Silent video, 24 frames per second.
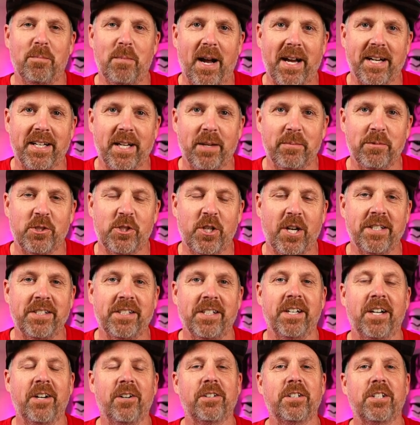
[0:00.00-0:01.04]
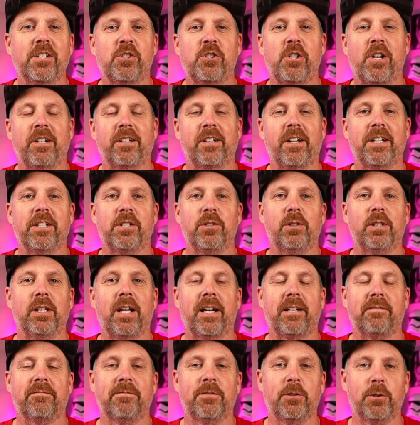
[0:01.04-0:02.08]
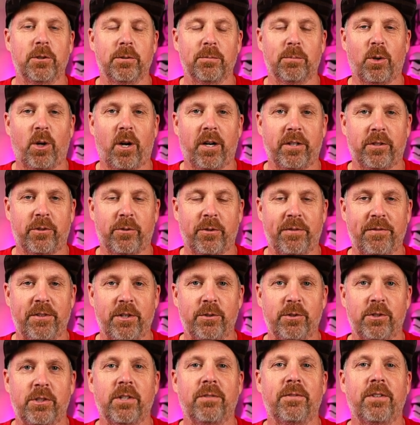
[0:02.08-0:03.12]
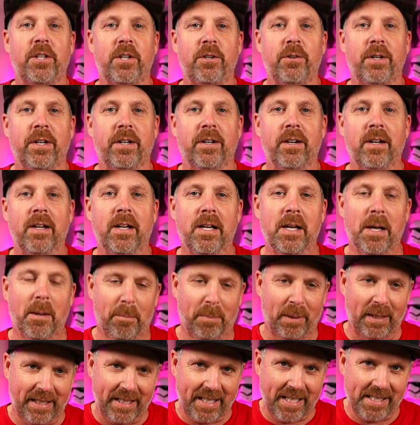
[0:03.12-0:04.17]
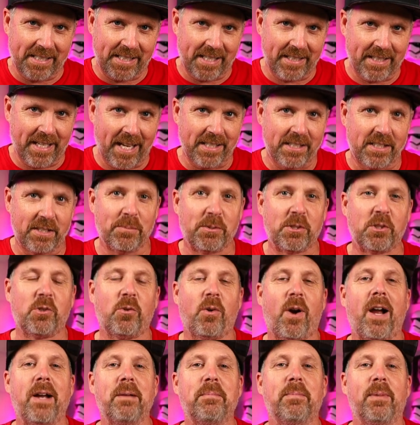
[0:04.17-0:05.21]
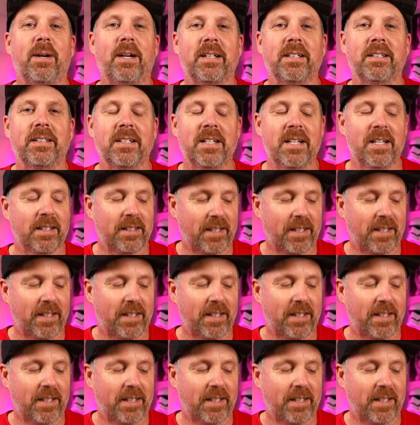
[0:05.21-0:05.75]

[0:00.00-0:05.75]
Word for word: My name's Jason. Here on this channel, I do a lot of food and product reviews. So if you're new here, please hit that subscribe button.